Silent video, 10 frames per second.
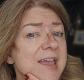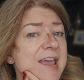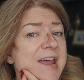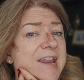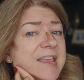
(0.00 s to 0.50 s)

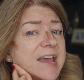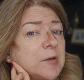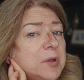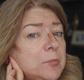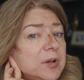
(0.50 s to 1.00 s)
And again,
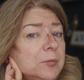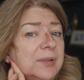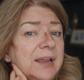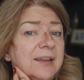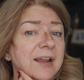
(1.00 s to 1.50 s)
we will
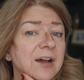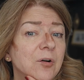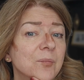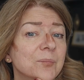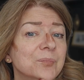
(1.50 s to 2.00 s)
blend it
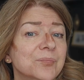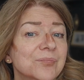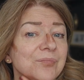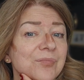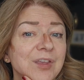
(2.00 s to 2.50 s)
out,
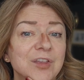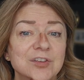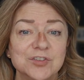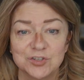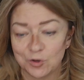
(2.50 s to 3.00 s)

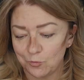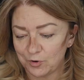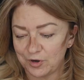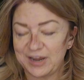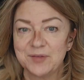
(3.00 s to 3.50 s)
so don't
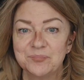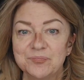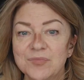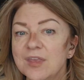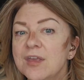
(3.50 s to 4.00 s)
worry,
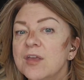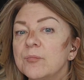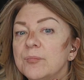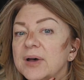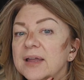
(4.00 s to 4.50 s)

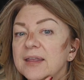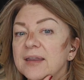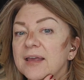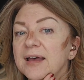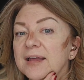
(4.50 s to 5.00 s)
but
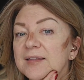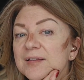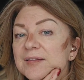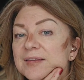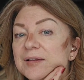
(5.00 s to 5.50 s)
it adds
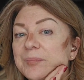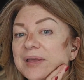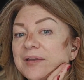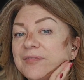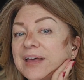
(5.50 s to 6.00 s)
a little
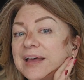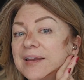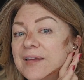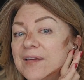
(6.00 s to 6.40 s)
bit of that